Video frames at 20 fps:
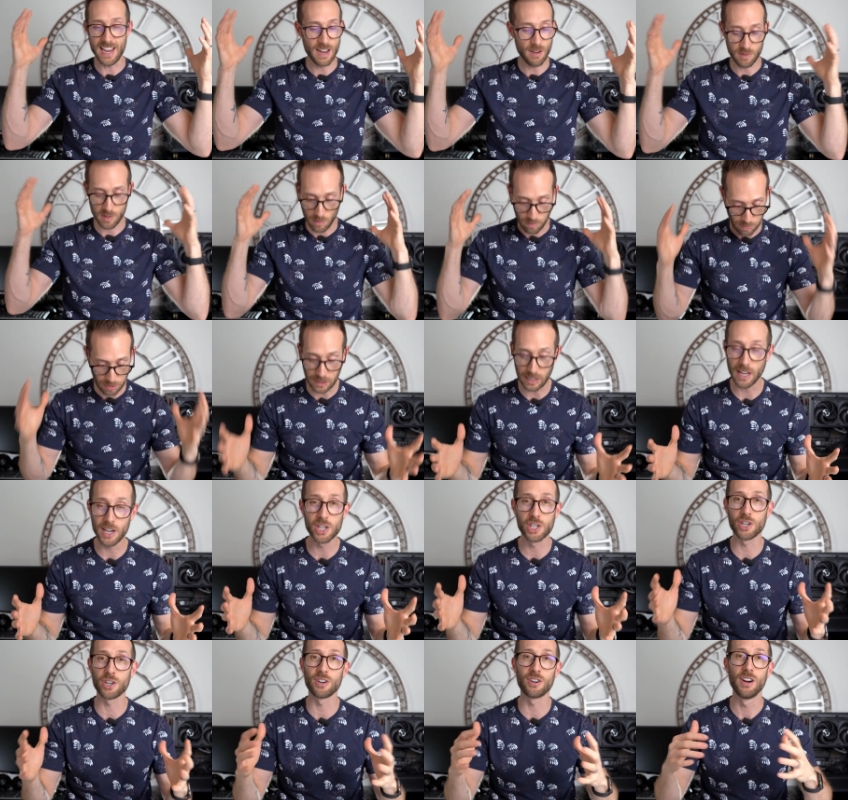it was a
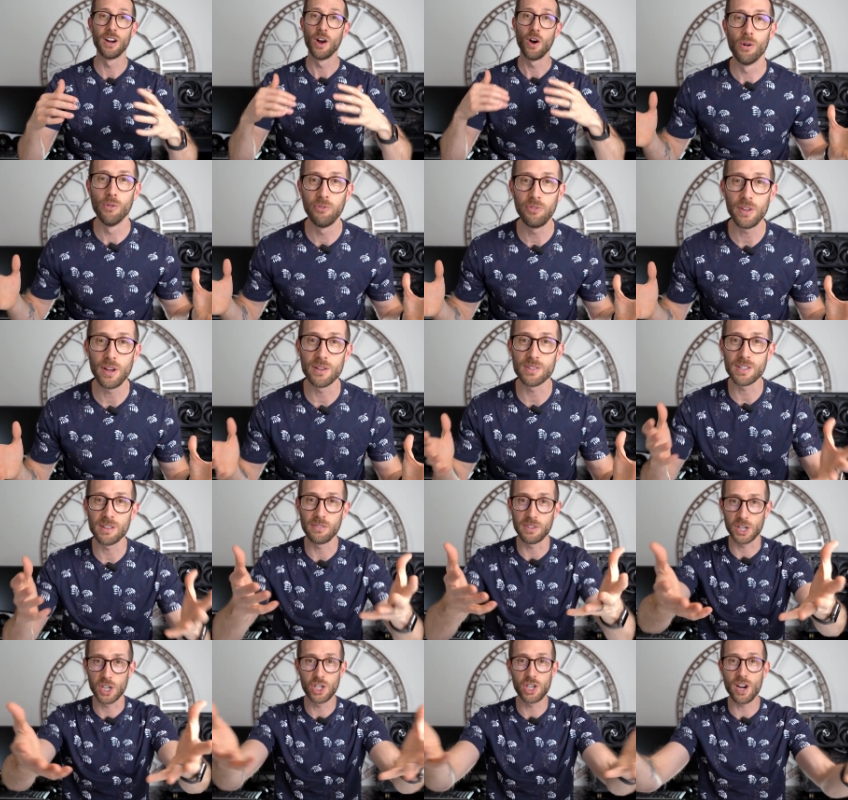pleasure. Hopefully I was
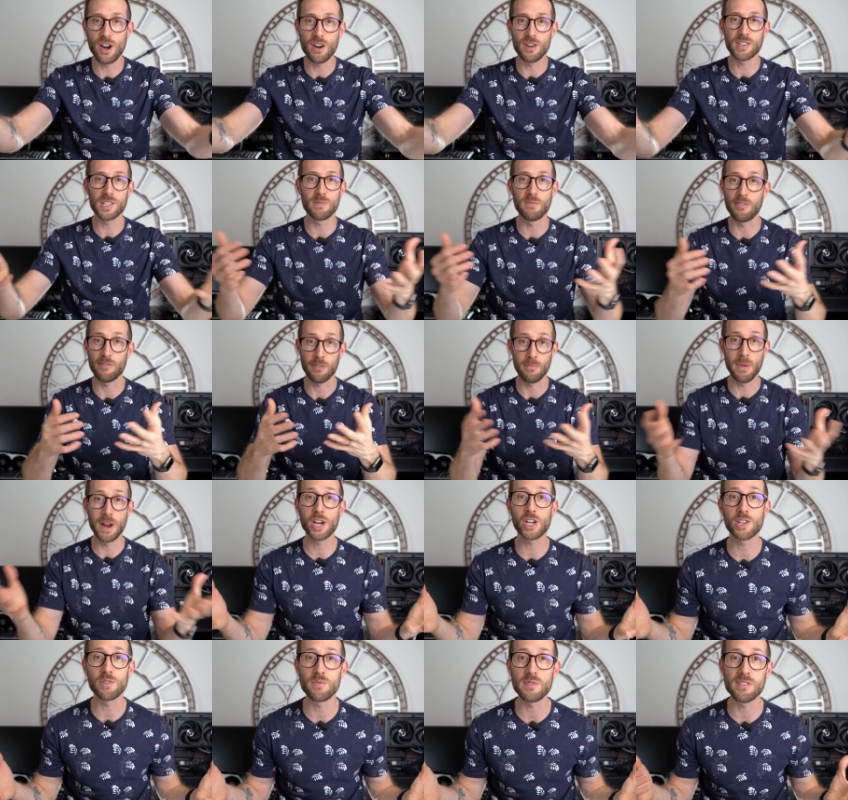able to share some
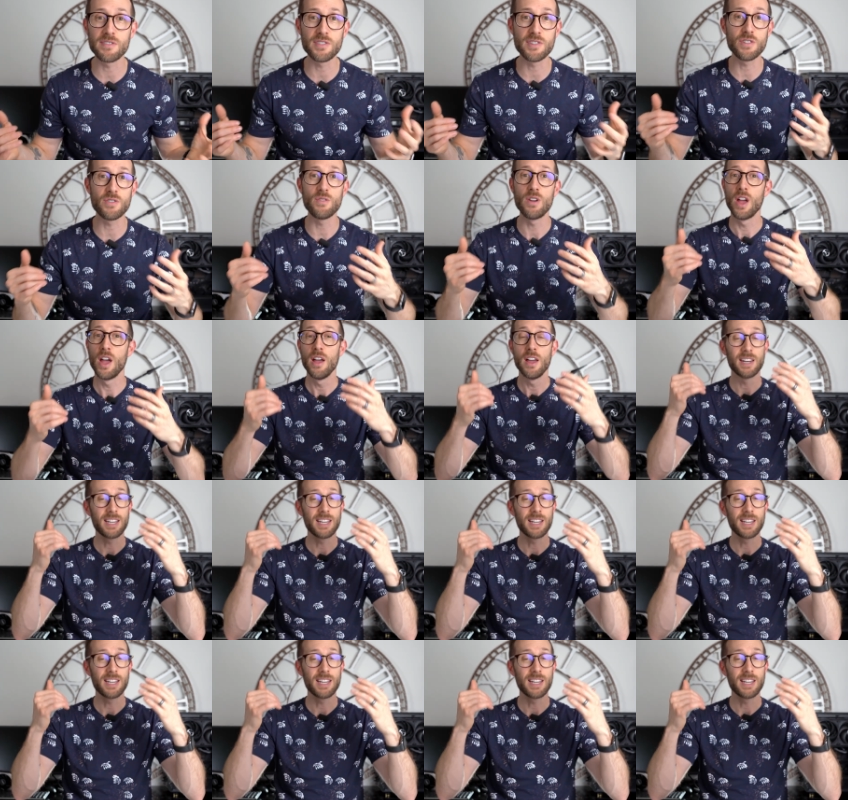information with you.